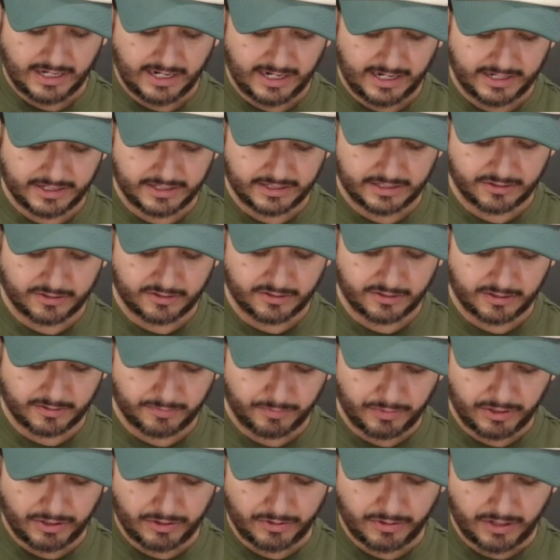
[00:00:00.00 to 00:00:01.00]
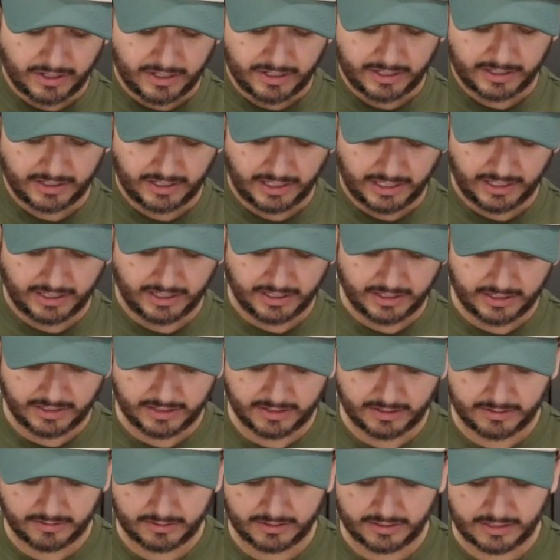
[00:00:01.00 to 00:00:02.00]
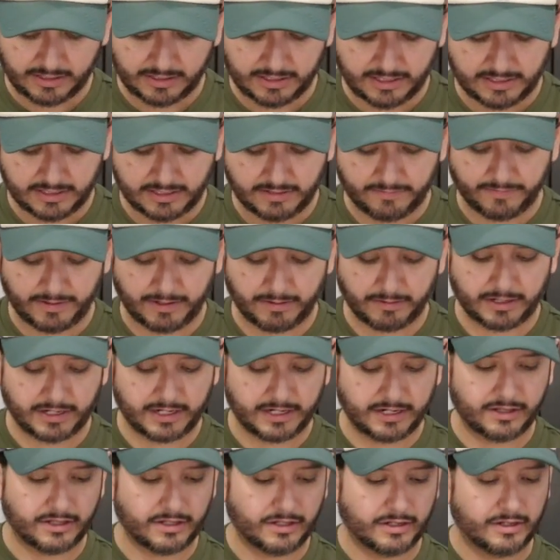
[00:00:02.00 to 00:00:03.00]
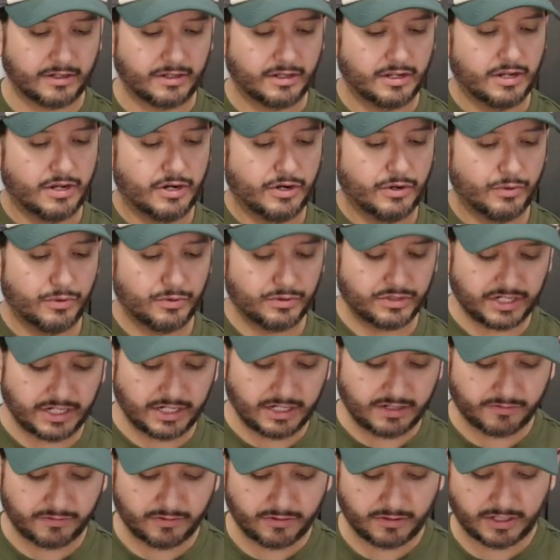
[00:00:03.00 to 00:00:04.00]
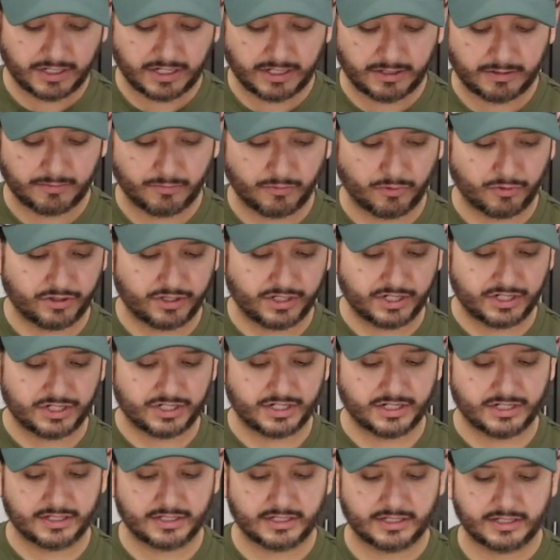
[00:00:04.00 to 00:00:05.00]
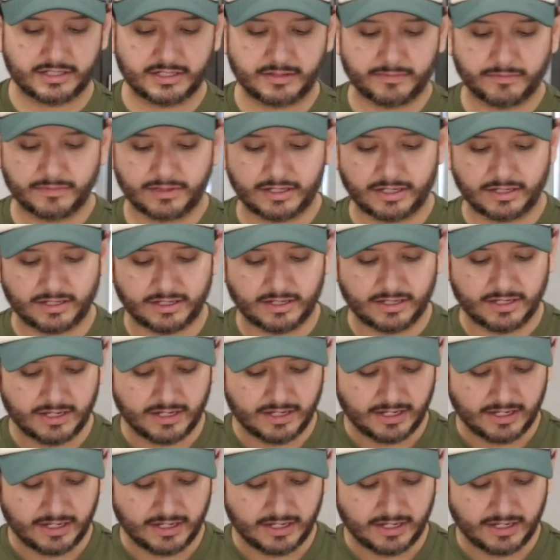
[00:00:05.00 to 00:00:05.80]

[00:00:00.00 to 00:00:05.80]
I just cook periodically. I guess if I get in the routine of cooking more dishes and something,